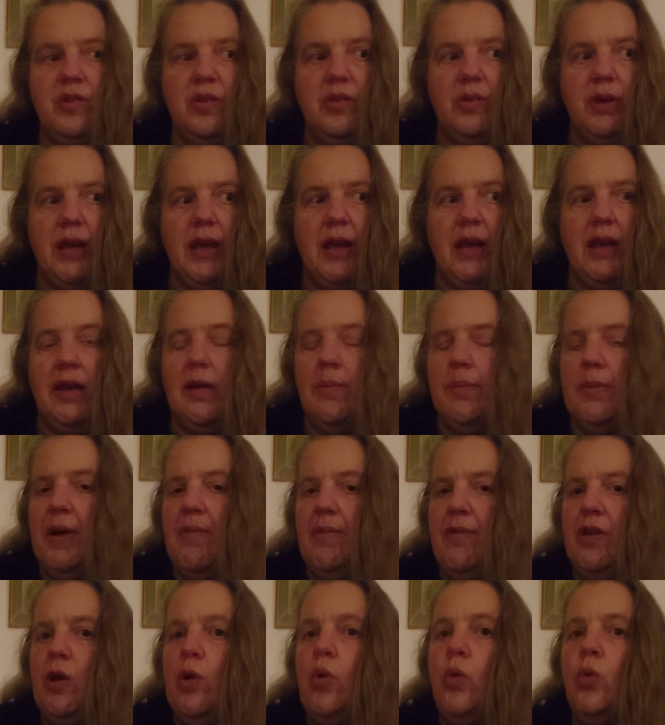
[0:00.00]
So we end up
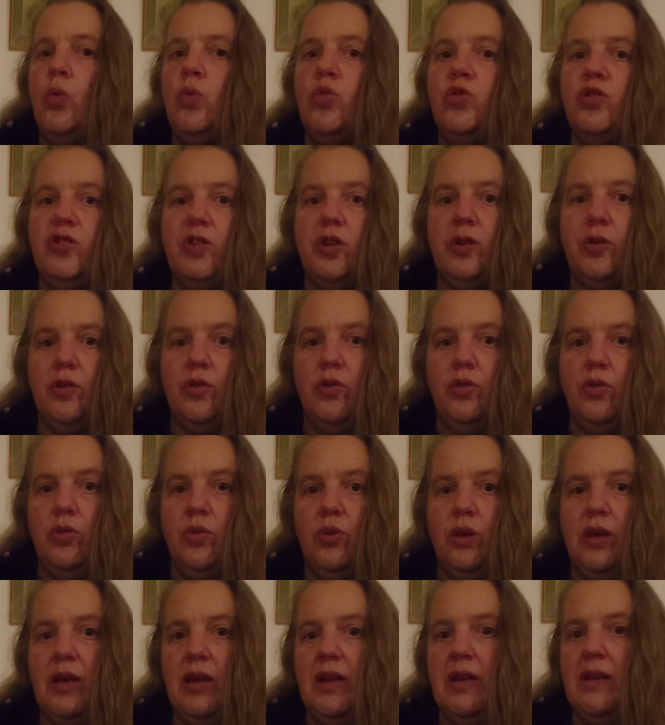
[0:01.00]
having gallstones or
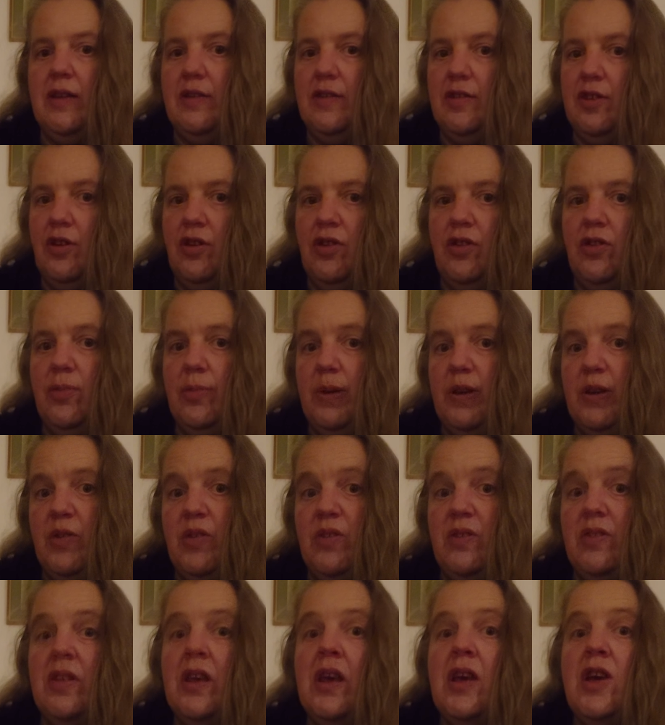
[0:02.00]
kidney stones,
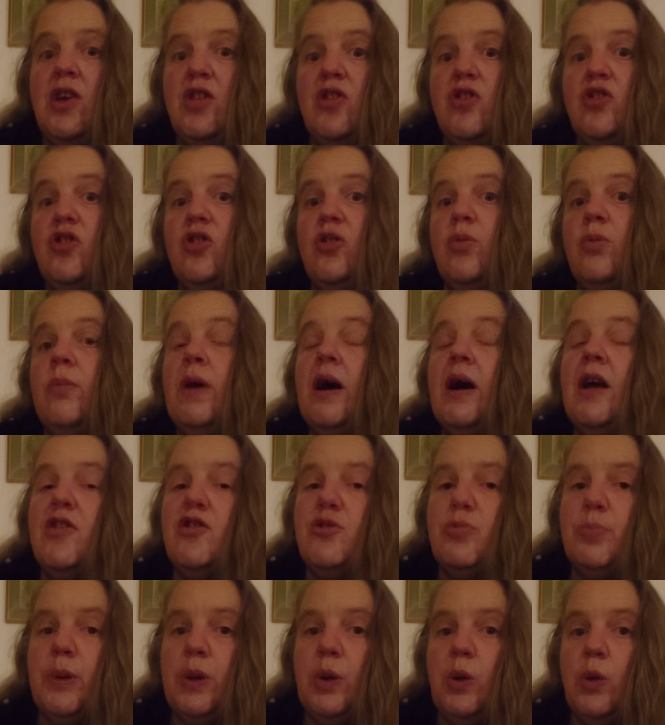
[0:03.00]
because too
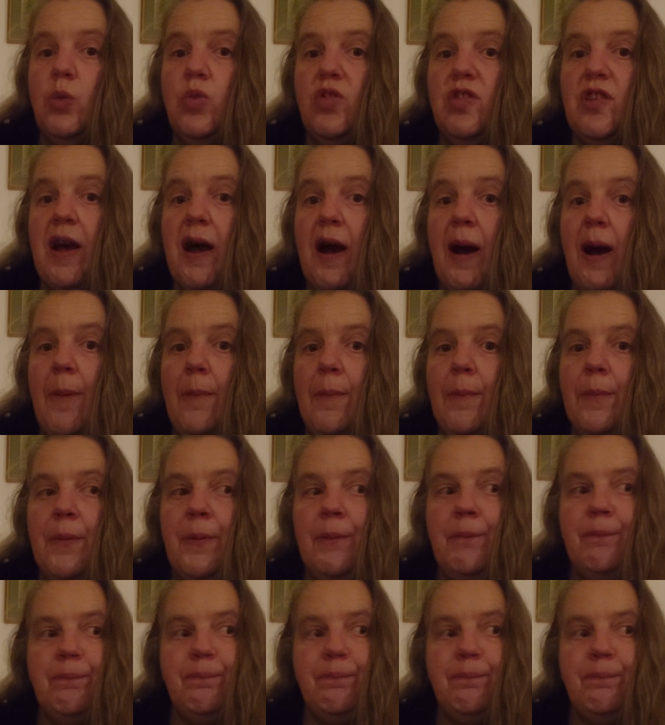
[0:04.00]
much builds up.